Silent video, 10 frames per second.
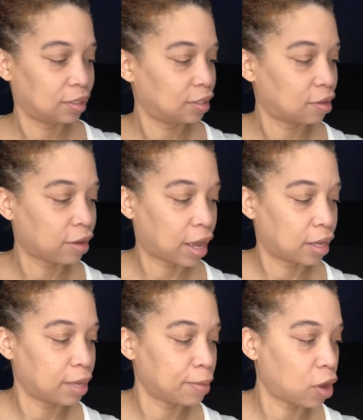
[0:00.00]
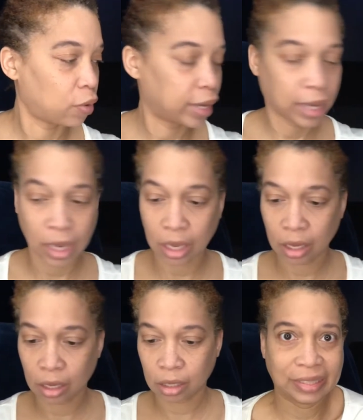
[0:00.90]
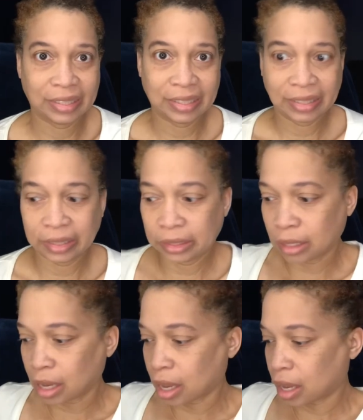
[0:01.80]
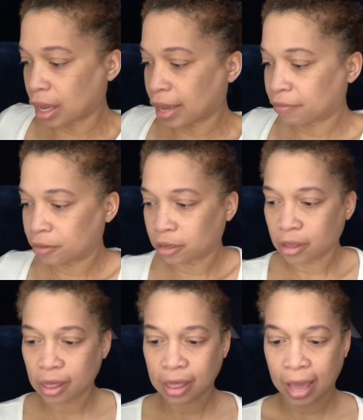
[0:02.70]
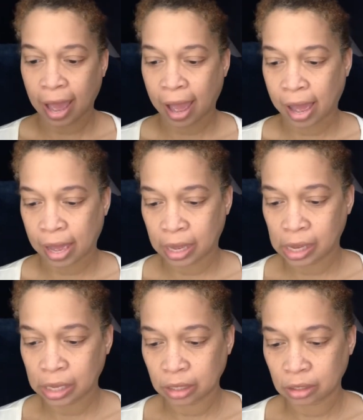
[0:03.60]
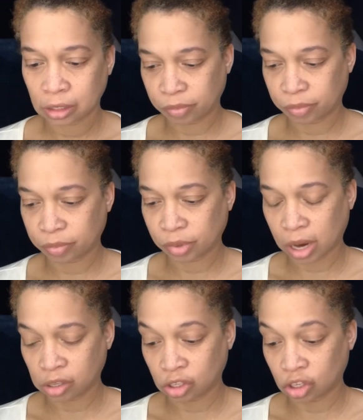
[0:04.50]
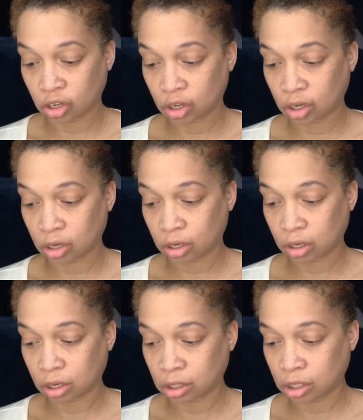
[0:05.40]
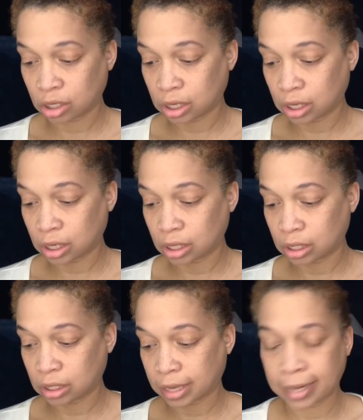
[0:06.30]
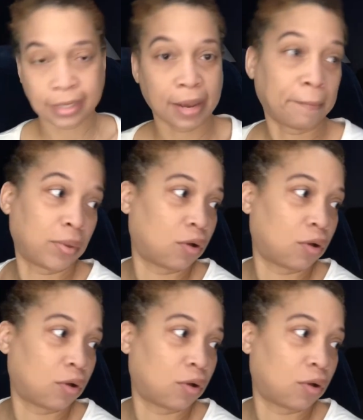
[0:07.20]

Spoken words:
Okay, keep going. After that, bronzer on cheeks and temple.